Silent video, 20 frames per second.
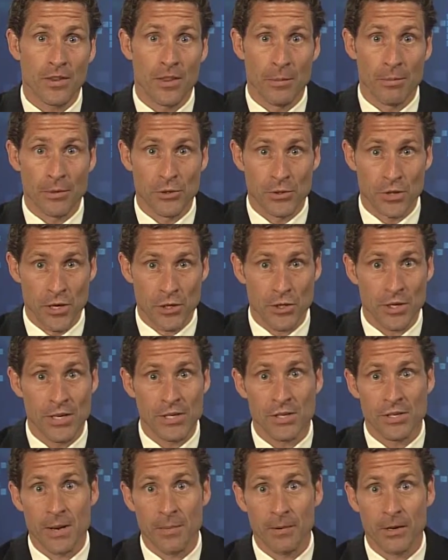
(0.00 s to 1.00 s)
the position
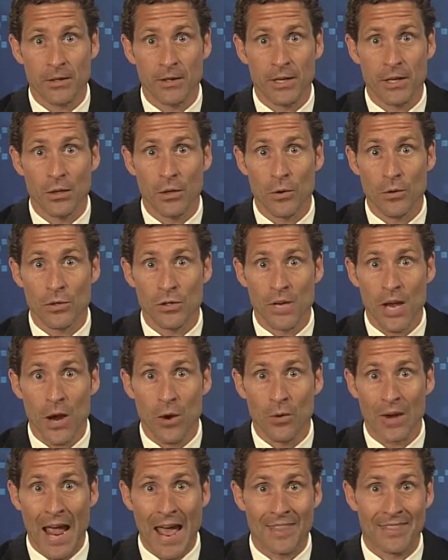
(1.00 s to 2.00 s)
is typically closed
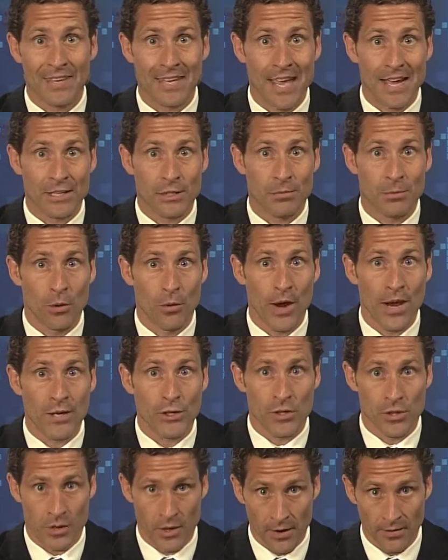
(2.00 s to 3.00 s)
out at the
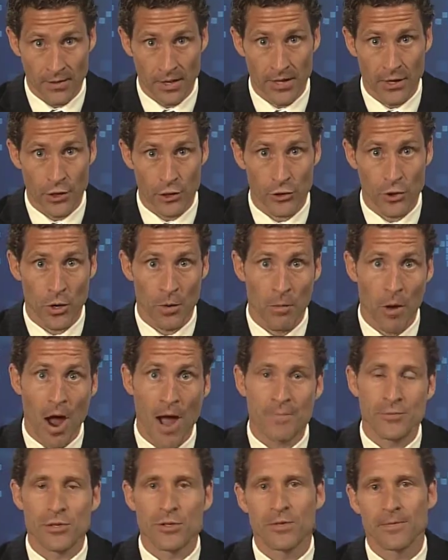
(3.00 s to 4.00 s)
expiration of the near-term
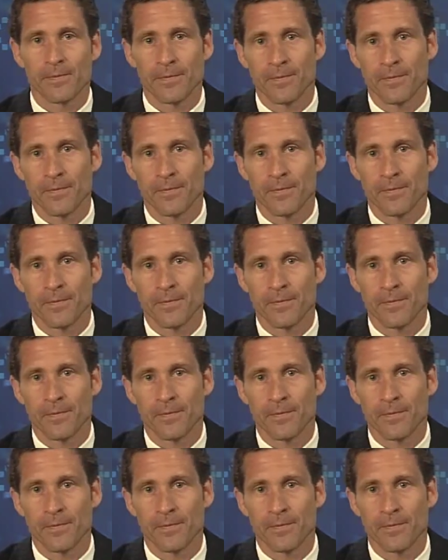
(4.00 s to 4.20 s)
option.